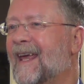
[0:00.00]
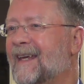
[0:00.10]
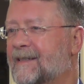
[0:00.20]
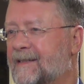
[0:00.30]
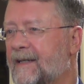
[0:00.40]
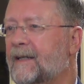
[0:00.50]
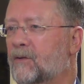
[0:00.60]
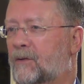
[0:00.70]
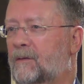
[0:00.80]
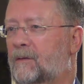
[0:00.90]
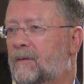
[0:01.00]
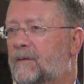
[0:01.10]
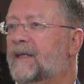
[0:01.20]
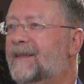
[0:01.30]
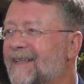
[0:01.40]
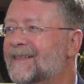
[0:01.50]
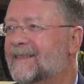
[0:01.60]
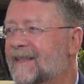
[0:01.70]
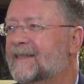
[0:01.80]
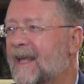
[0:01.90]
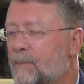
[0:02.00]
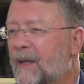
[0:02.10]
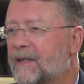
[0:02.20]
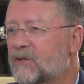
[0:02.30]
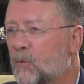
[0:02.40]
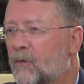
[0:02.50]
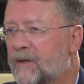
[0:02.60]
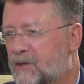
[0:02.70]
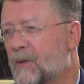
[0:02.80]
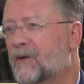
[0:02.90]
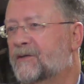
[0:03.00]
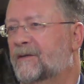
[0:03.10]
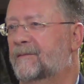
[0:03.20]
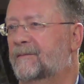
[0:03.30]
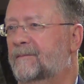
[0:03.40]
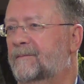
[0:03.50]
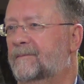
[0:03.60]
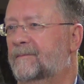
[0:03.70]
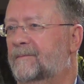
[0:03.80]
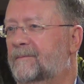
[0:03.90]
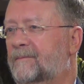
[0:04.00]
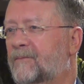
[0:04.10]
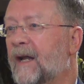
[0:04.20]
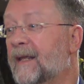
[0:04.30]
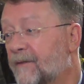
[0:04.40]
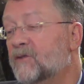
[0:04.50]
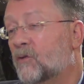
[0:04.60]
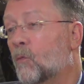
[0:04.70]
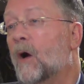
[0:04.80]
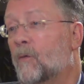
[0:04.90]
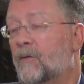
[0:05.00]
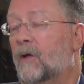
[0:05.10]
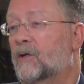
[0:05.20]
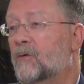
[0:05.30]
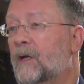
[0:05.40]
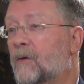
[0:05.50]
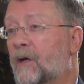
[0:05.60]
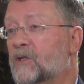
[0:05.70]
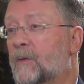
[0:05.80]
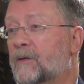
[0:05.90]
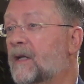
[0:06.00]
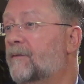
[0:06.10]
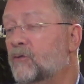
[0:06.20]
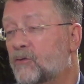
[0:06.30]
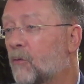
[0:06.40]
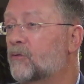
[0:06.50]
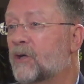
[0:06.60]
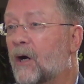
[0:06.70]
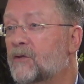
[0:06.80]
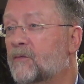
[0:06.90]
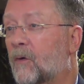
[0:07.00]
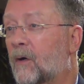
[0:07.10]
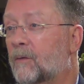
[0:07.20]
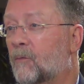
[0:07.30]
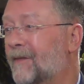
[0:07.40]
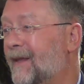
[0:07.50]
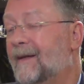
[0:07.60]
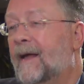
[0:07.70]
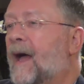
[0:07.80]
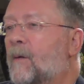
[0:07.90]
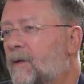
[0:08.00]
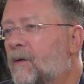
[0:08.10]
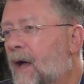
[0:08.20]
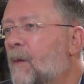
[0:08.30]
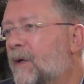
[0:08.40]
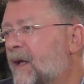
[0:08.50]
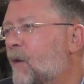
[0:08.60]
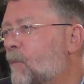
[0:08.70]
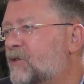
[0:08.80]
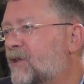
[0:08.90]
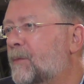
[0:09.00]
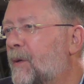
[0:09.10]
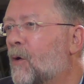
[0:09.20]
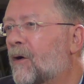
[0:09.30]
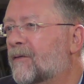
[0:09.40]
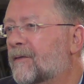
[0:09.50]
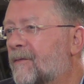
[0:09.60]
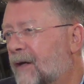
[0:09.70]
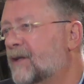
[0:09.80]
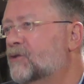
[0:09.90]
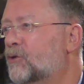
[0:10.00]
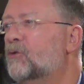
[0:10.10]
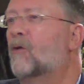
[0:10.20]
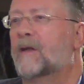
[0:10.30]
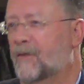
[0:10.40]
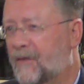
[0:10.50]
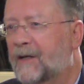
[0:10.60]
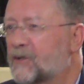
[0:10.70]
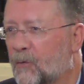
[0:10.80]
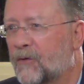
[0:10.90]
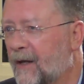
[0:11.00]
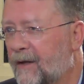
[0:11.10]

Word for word: a signal that this is a place worth experiencing. Yeah. Right? And gives you the wherewithal to create a great experience. And if you don't charge for it, well, then how, you know, how, much, how much can it be worth? Right? Because you don't even think it's worth